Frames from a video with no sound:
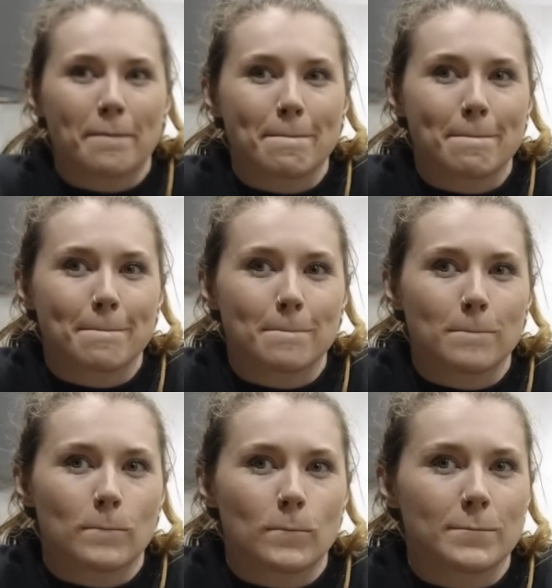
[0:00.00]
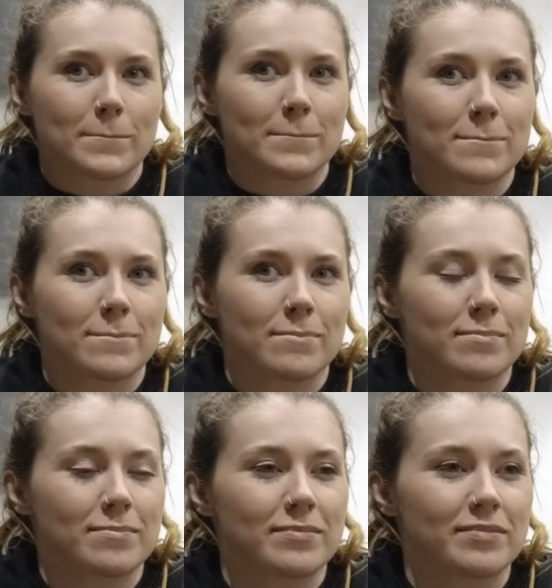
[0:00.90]

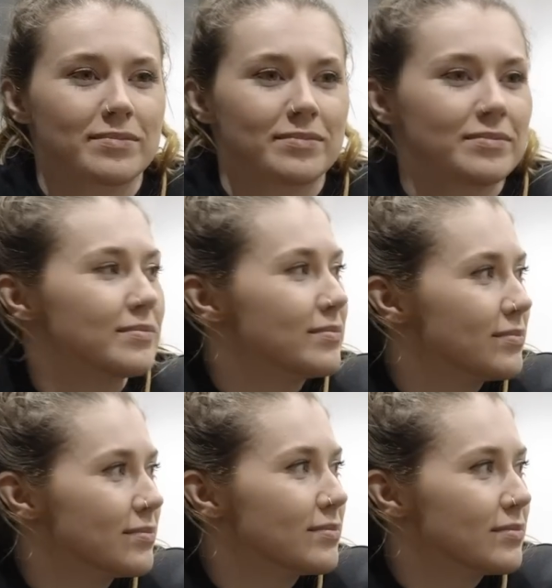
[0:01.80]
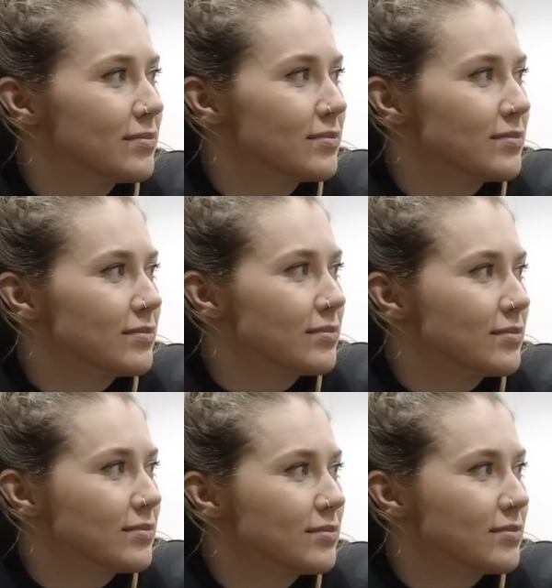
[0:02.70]

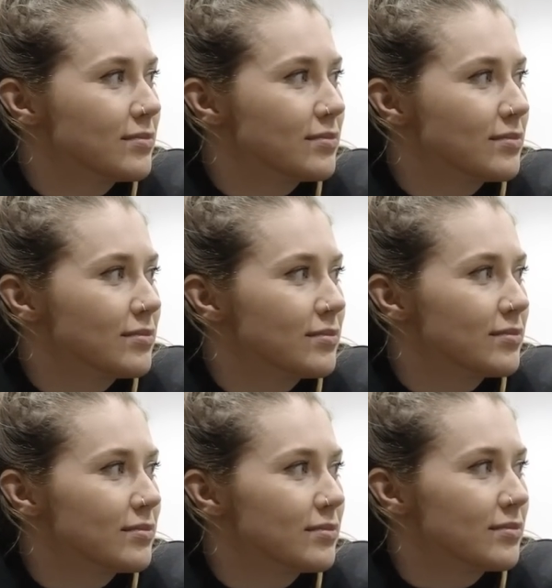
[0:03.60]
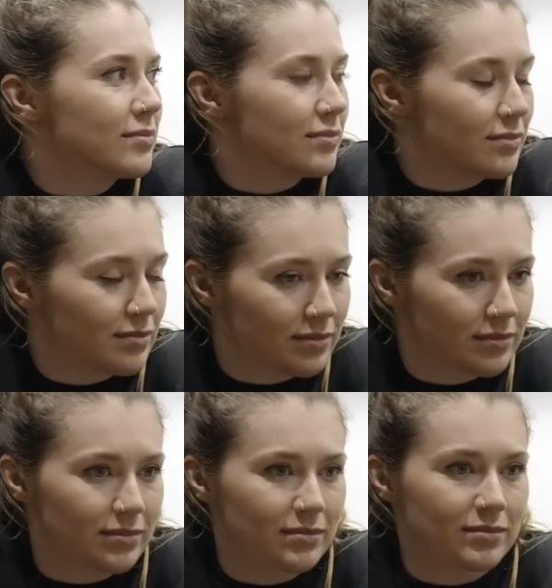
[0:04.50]

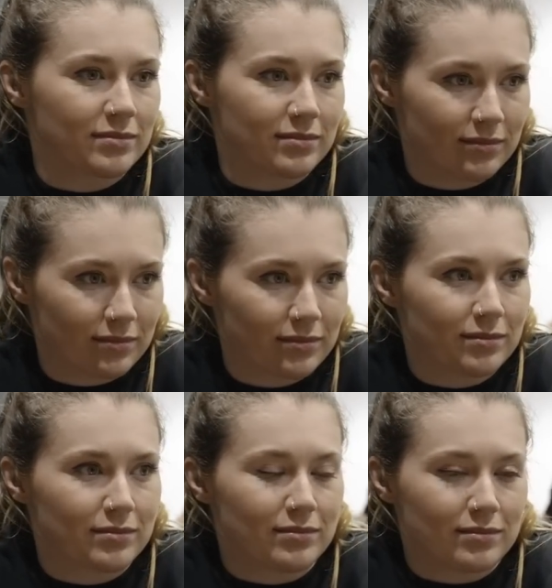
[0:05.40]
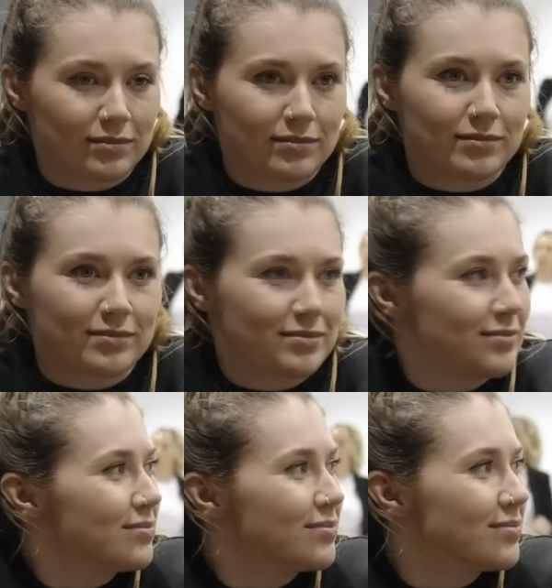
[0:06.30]

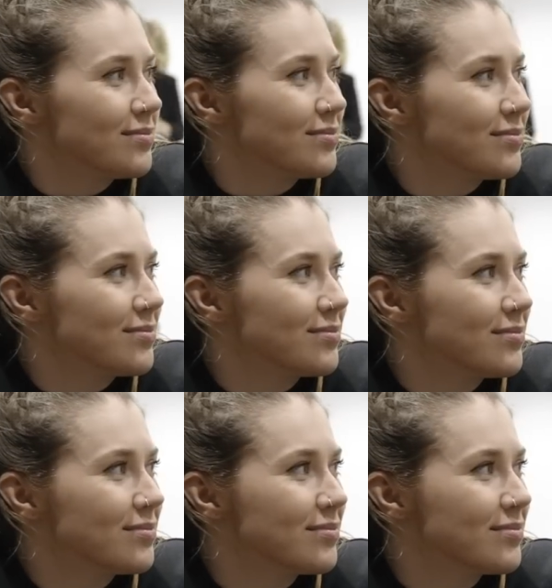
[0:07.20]
(not speaking)